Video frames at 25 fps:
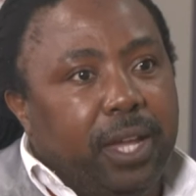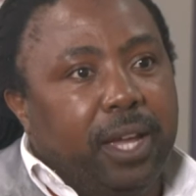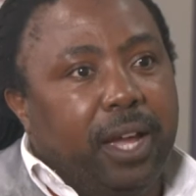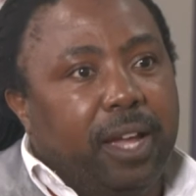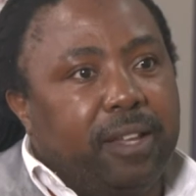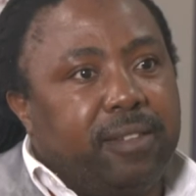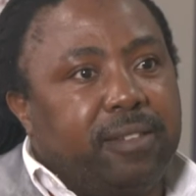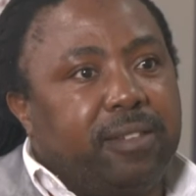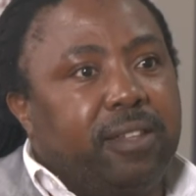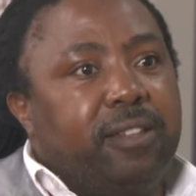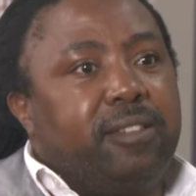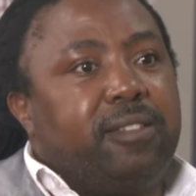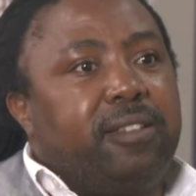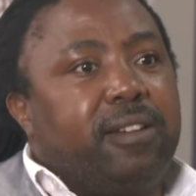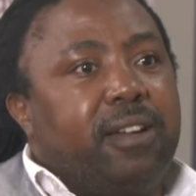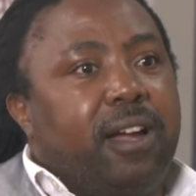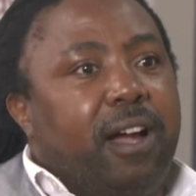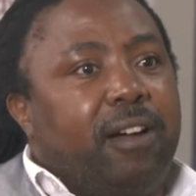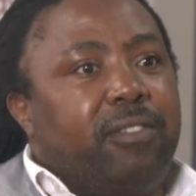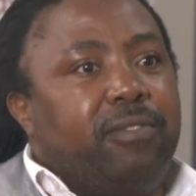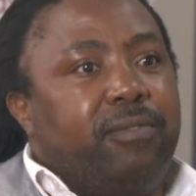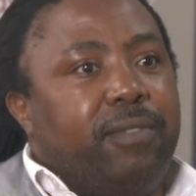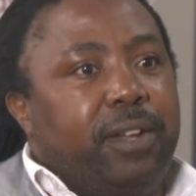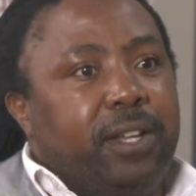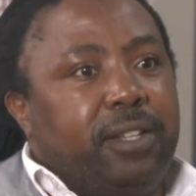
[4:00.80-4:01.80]
assist
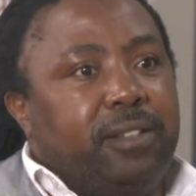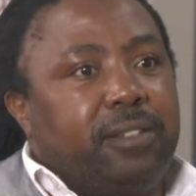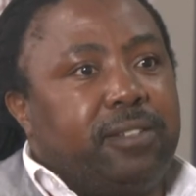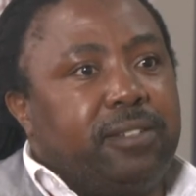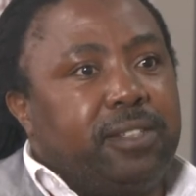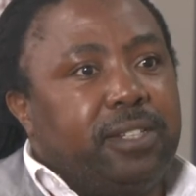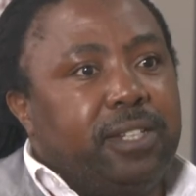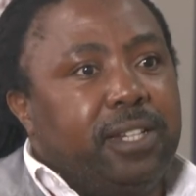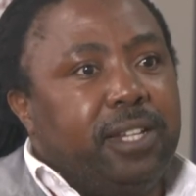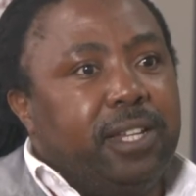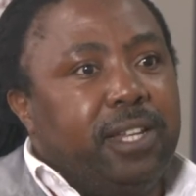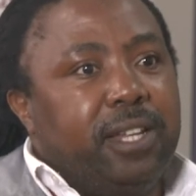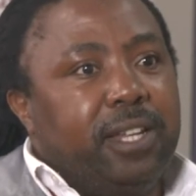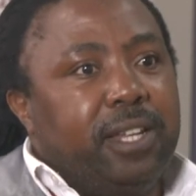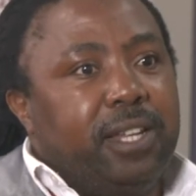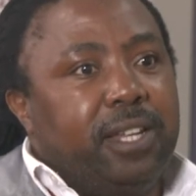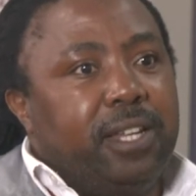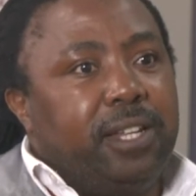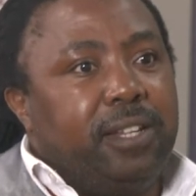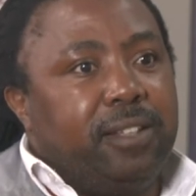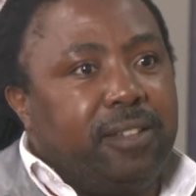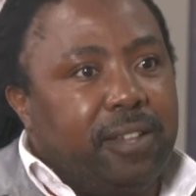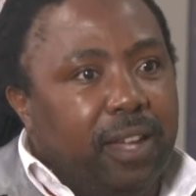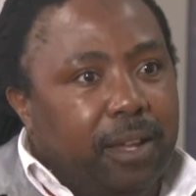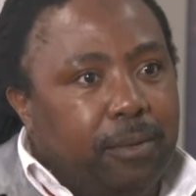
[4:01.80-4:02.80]
government
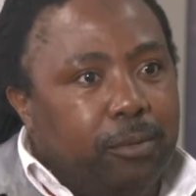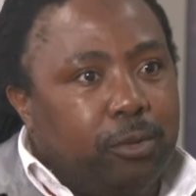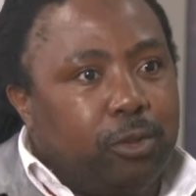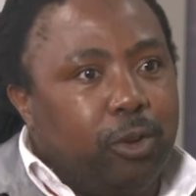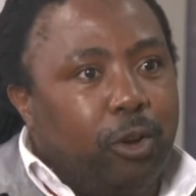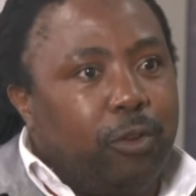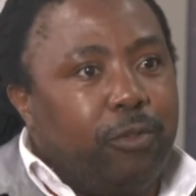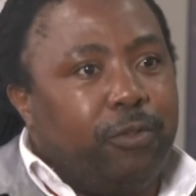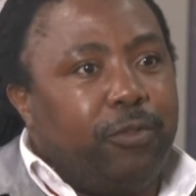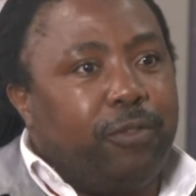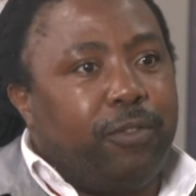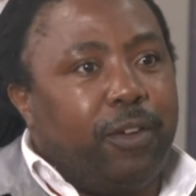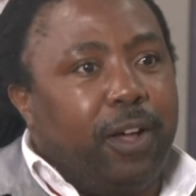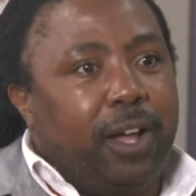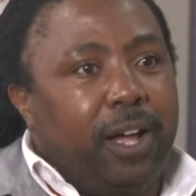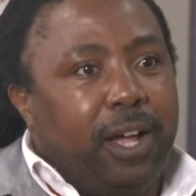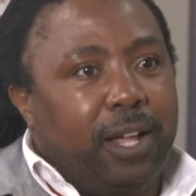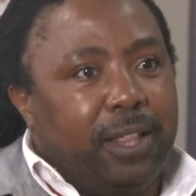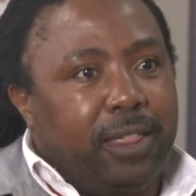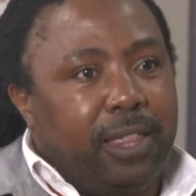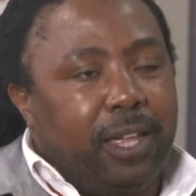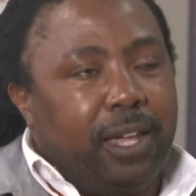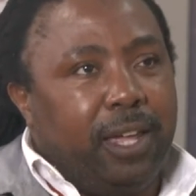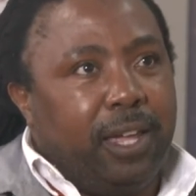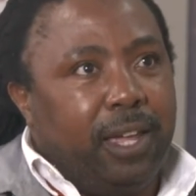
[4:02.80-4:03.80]
in terms of
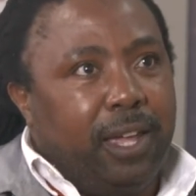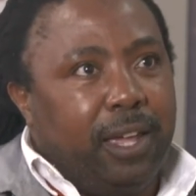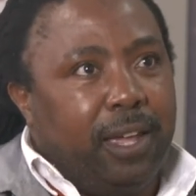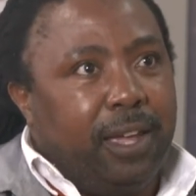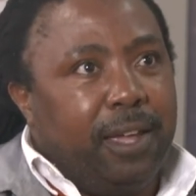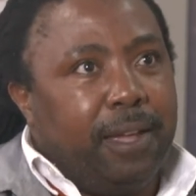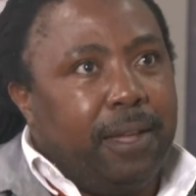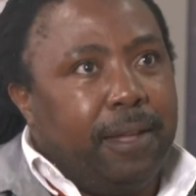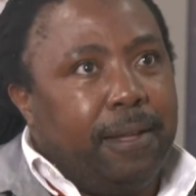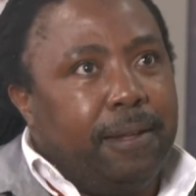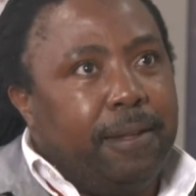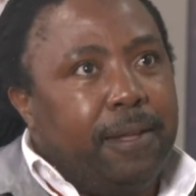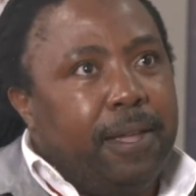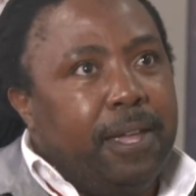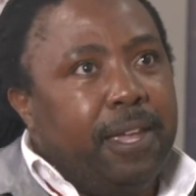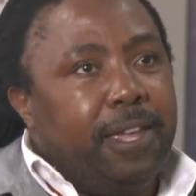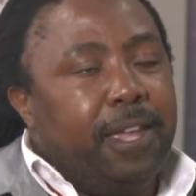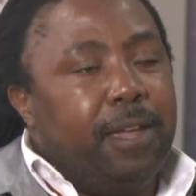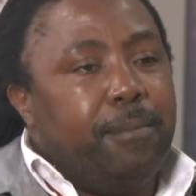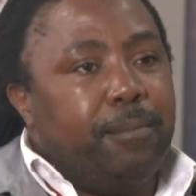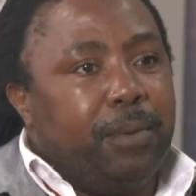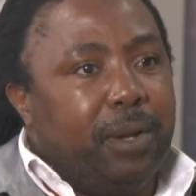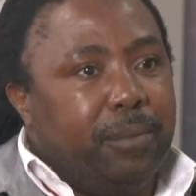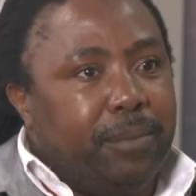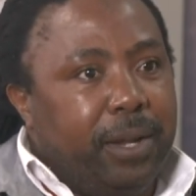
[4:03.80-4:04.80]
the
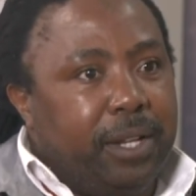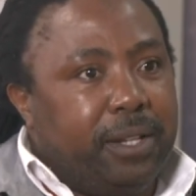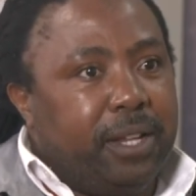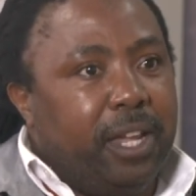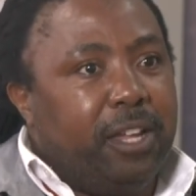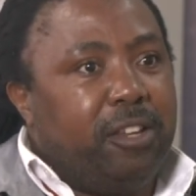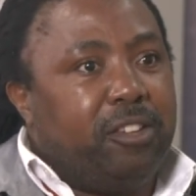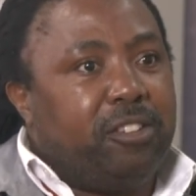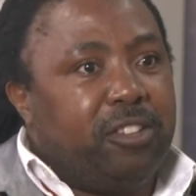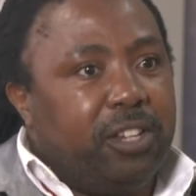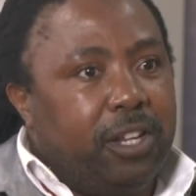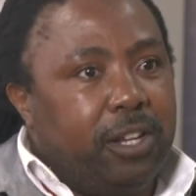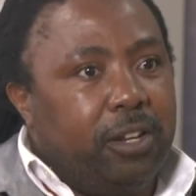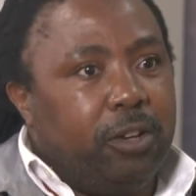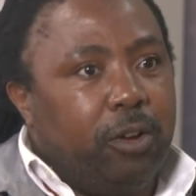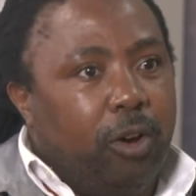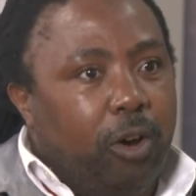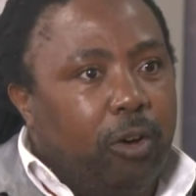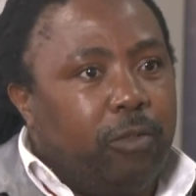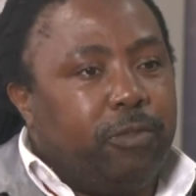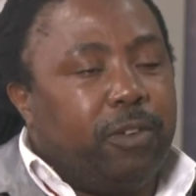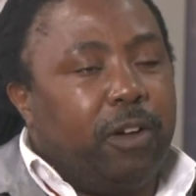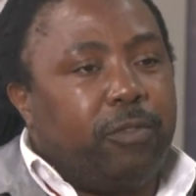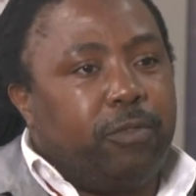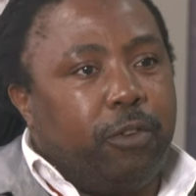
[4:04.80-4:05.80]
implementation
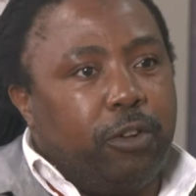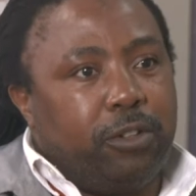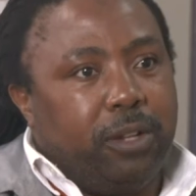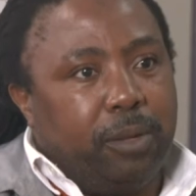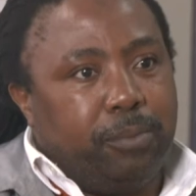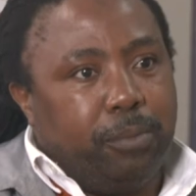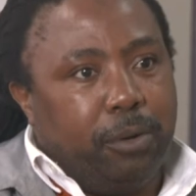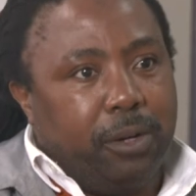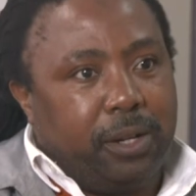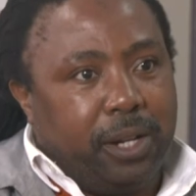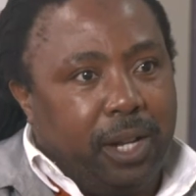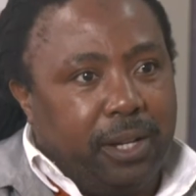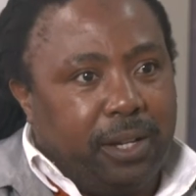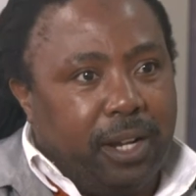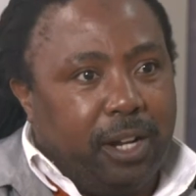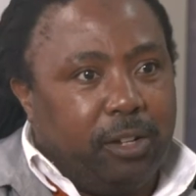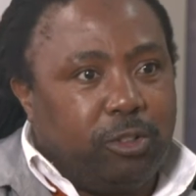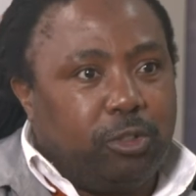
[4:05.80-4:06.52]
of affordable rental?